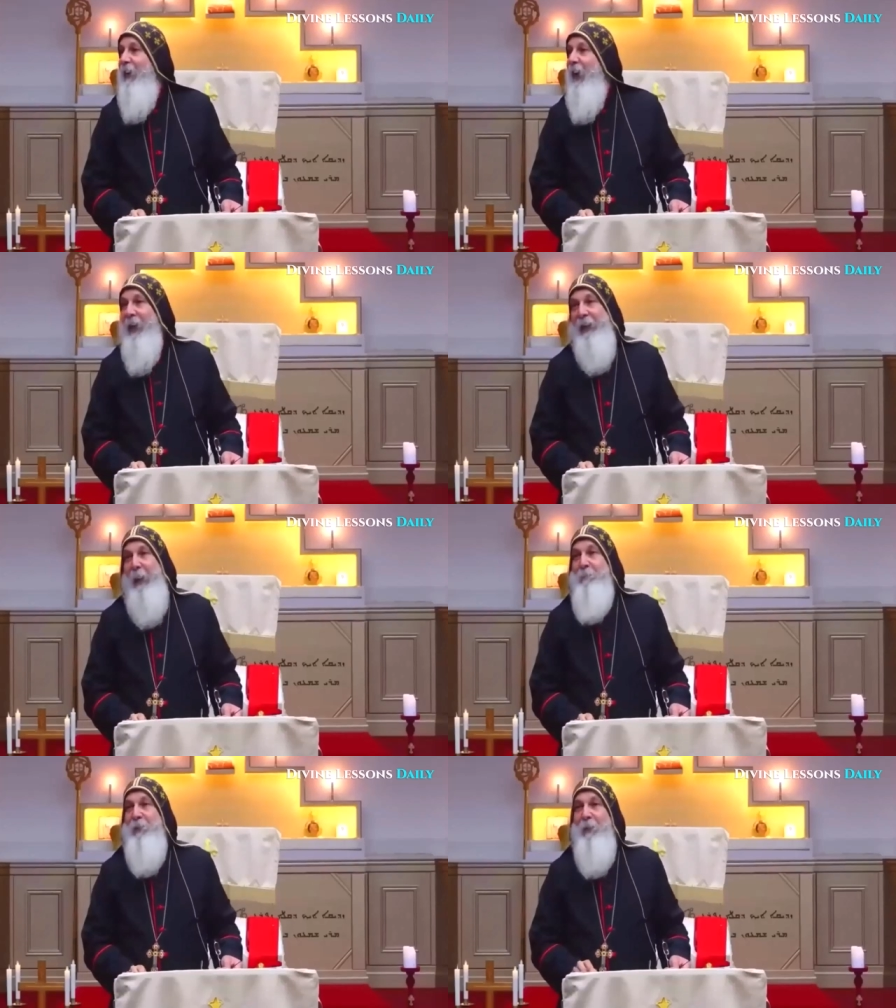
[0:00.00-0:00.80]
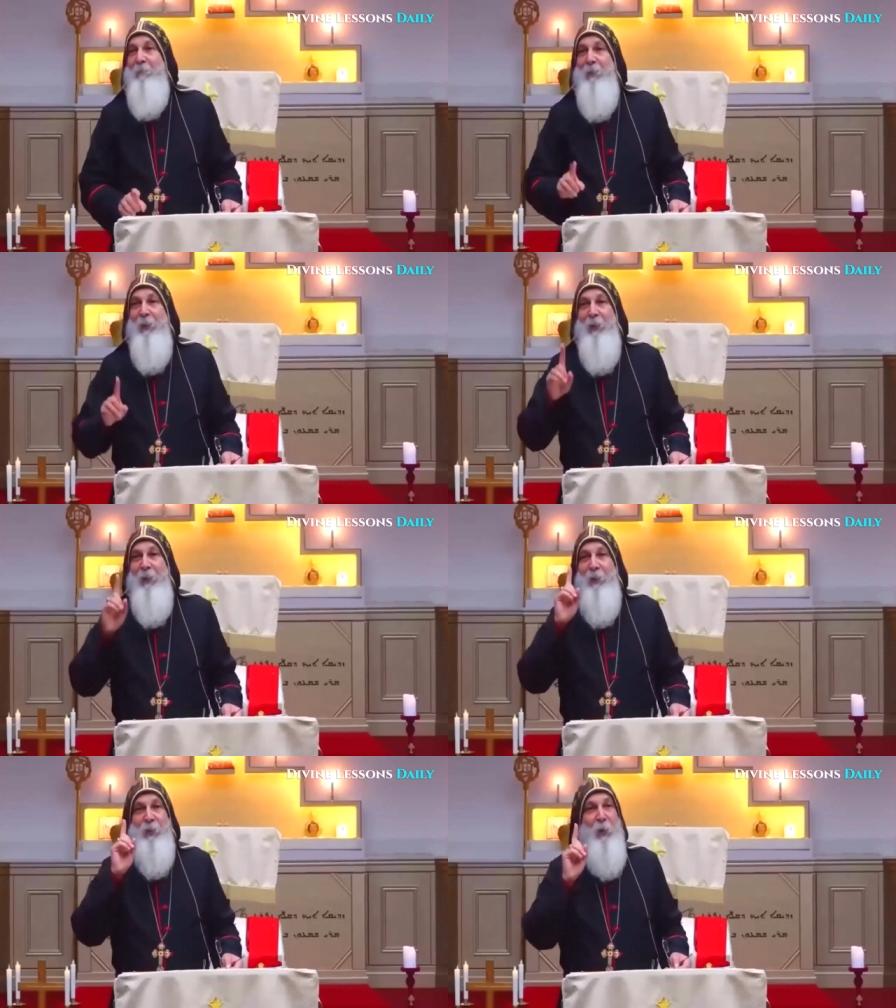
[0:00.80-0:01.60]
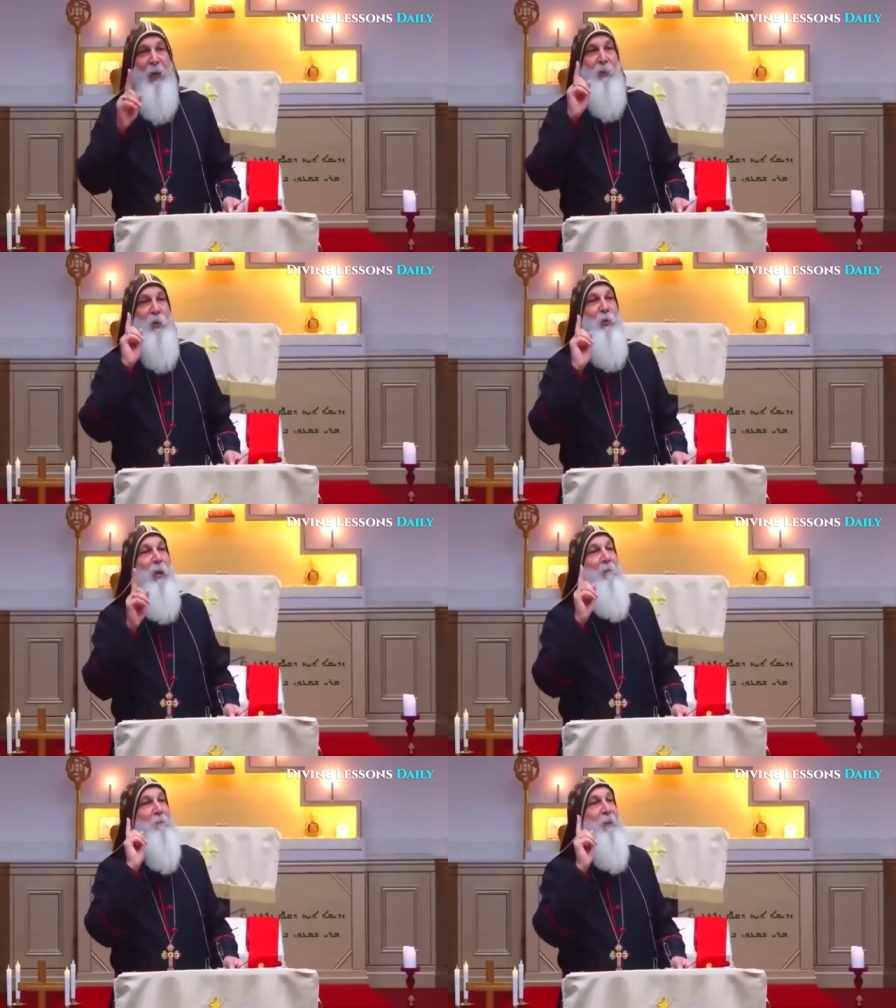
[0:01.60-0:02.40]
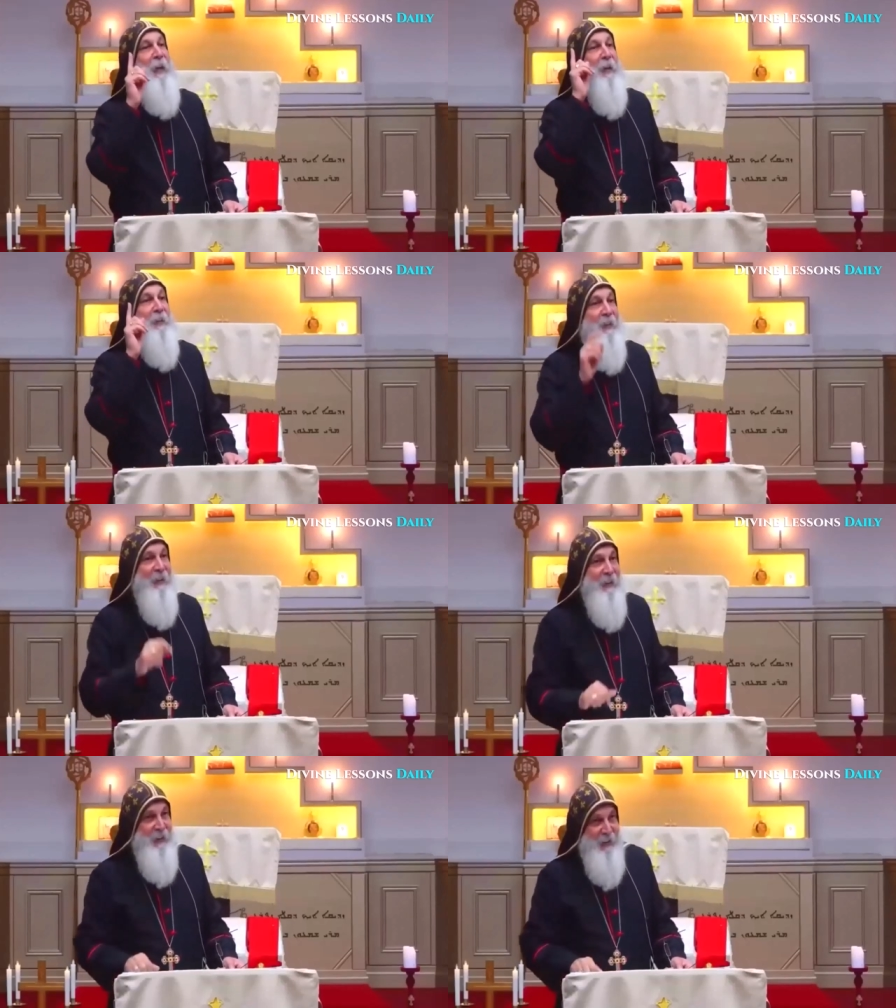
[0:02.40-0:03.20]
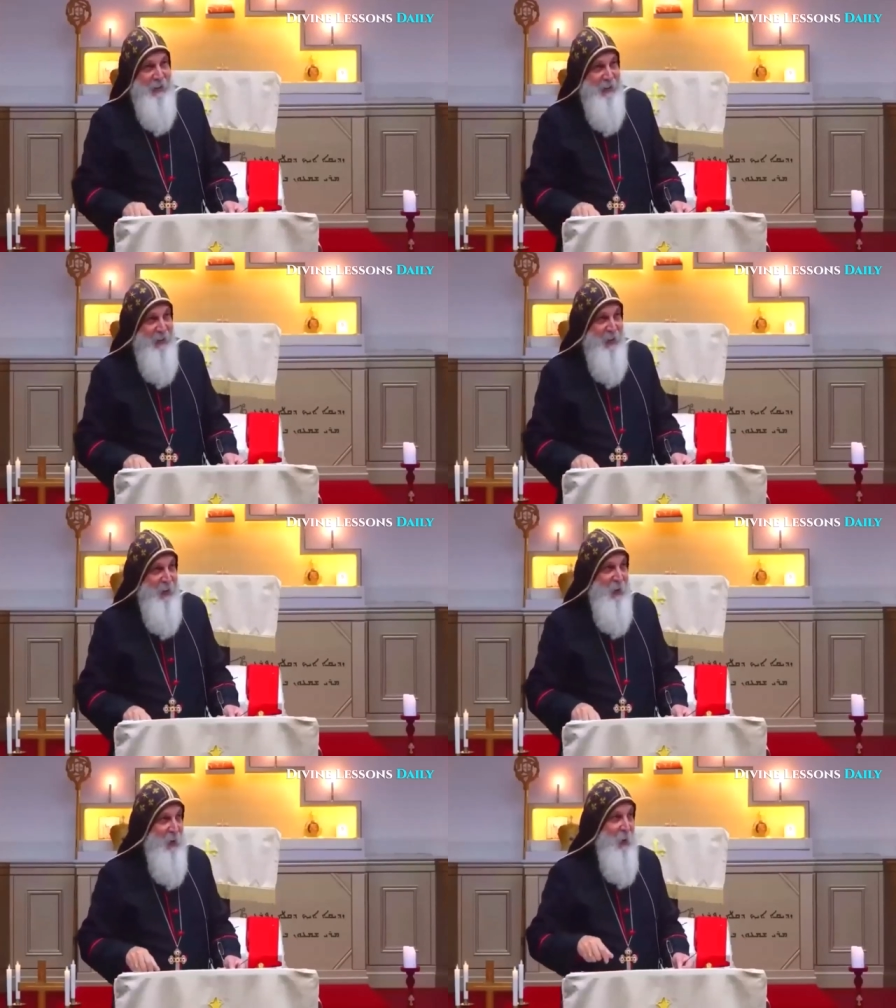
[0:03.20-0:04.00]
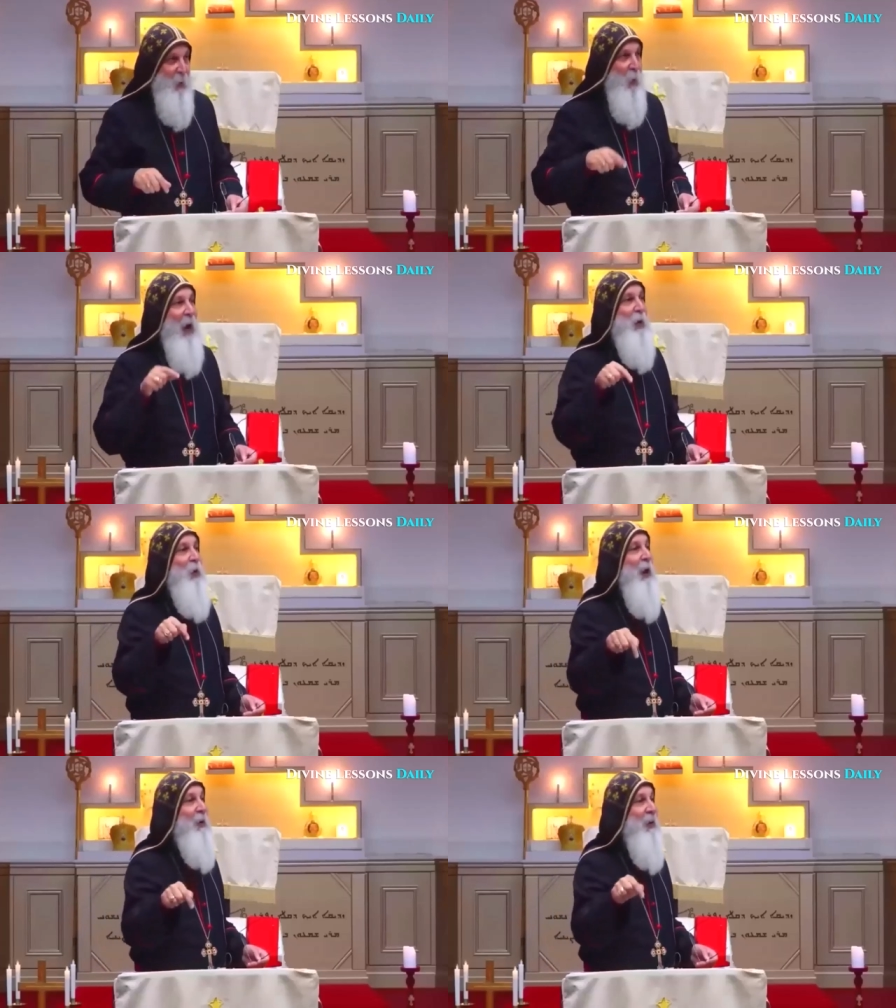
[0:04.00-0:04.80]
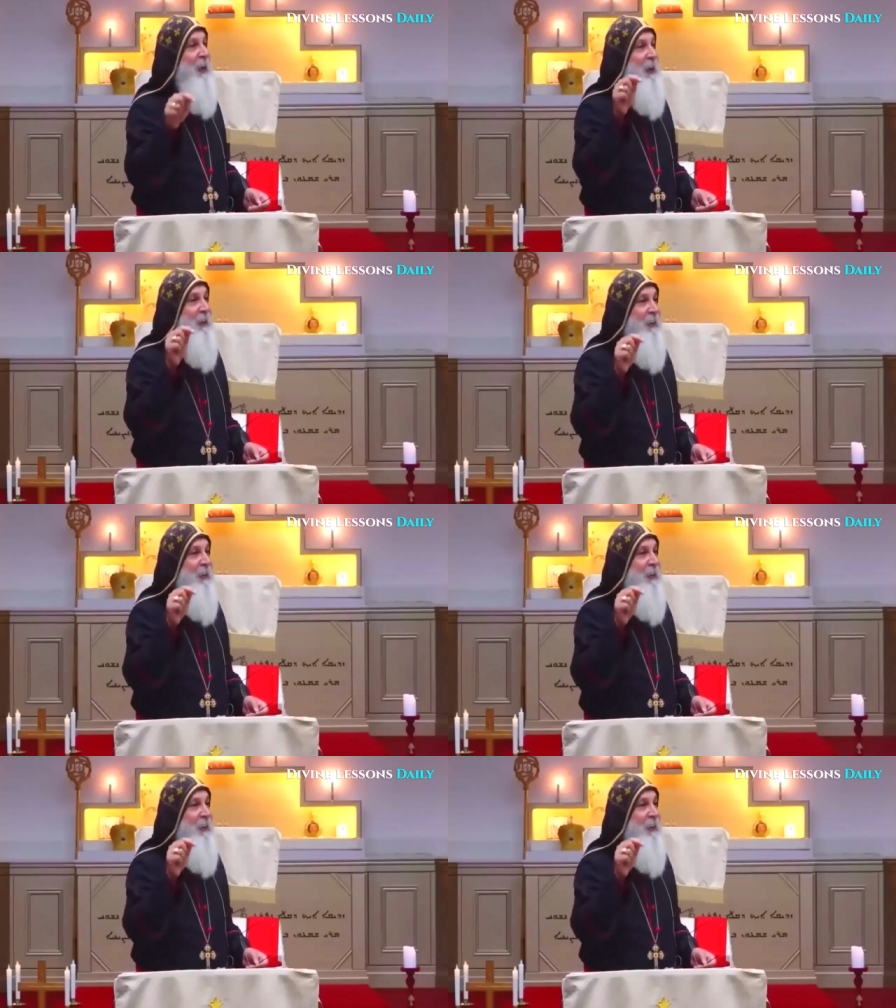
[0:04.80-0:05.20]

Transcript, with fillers: I kept them so that you never forget why you are here.